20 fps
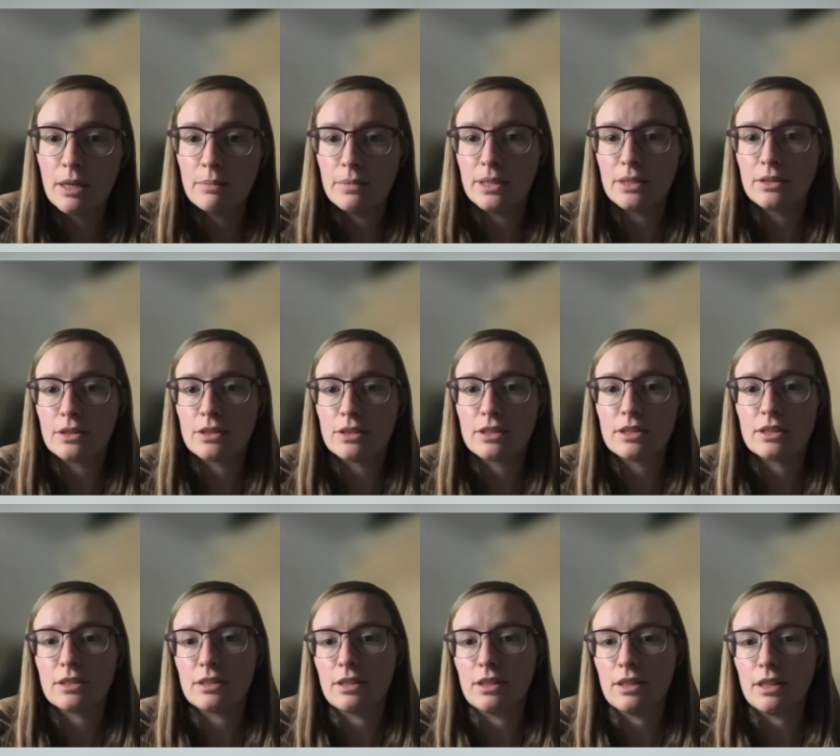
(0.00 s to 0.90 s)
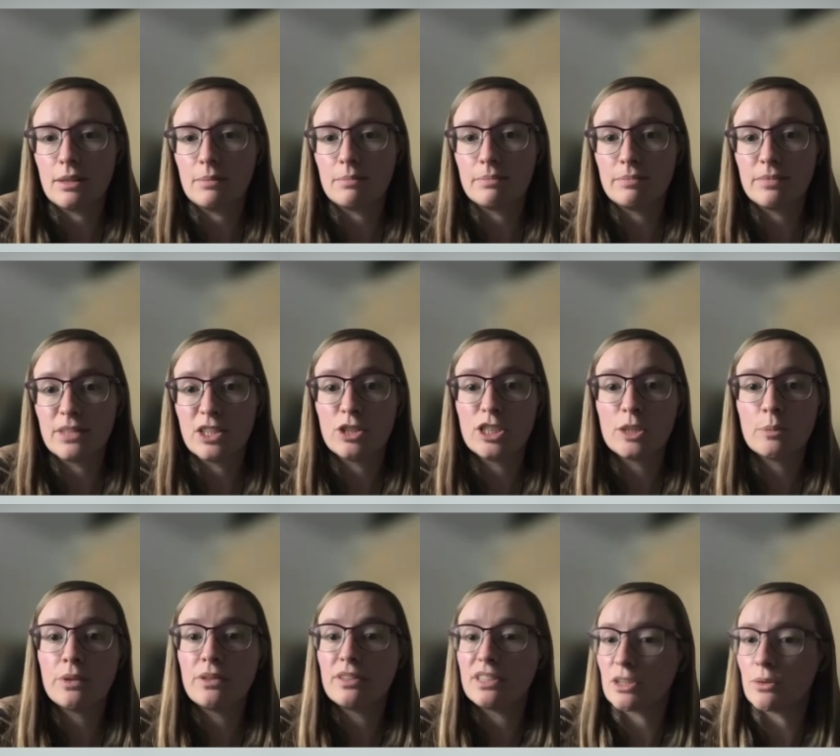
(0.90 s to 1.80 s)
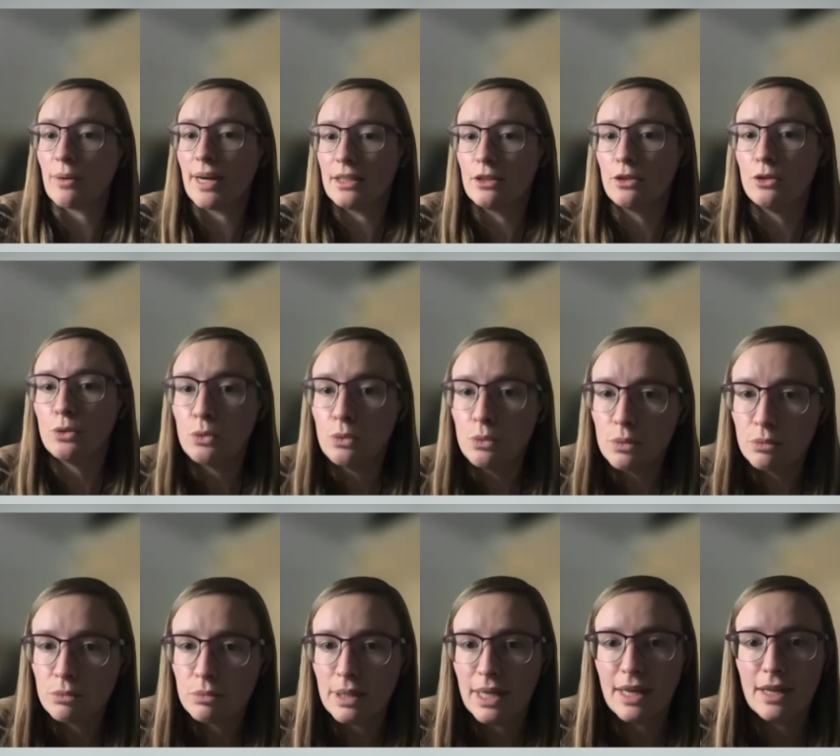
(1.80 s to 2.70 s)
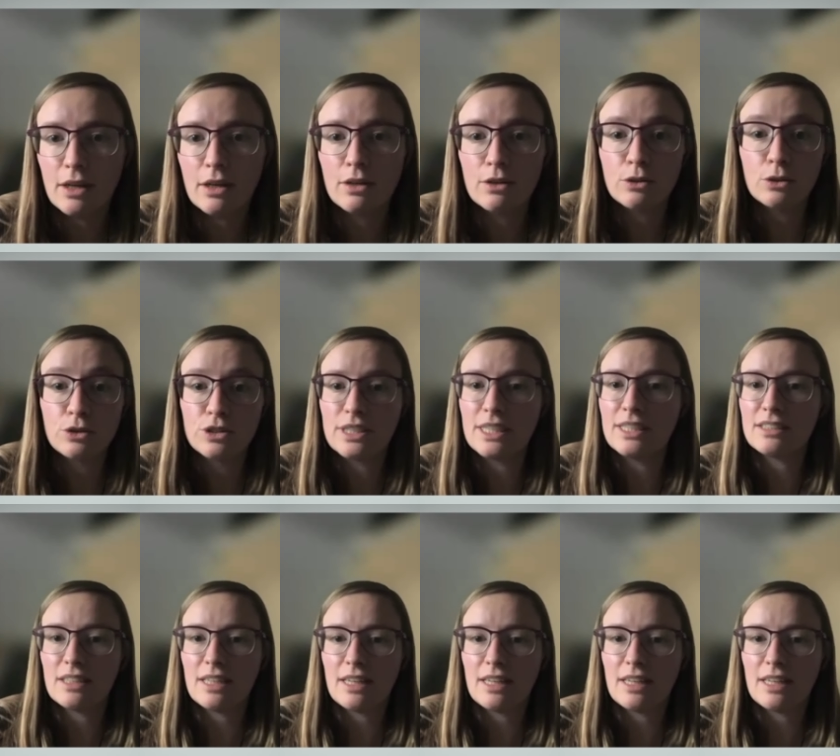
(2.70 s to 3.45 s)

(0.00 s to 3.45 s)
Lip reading: because CRISPR is quite new and those things,